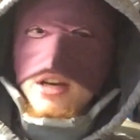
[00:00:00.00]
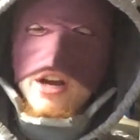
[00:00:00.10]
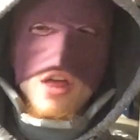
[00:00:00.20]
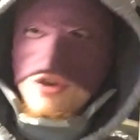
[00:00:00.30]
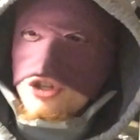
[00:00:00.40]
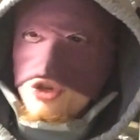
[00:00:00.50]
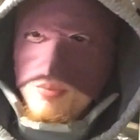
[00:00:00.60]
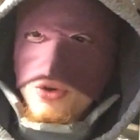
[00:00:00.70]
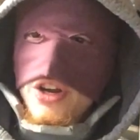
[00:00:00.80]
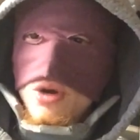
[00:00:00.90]
another
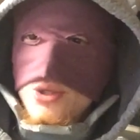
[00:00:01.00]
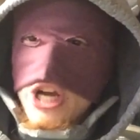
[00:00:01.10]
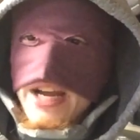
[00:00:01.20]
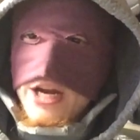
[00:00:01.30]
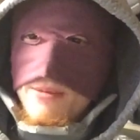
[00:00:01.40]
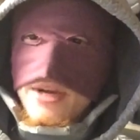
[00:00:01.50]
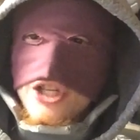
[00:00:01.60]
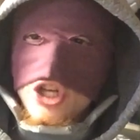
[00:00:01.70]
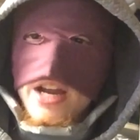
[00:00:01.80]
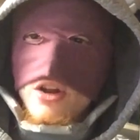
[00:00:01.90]
superhero checking out my
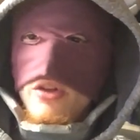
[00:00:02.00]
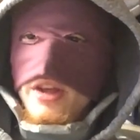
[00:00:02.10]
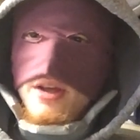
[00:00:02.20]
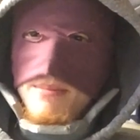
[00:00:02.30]
channel,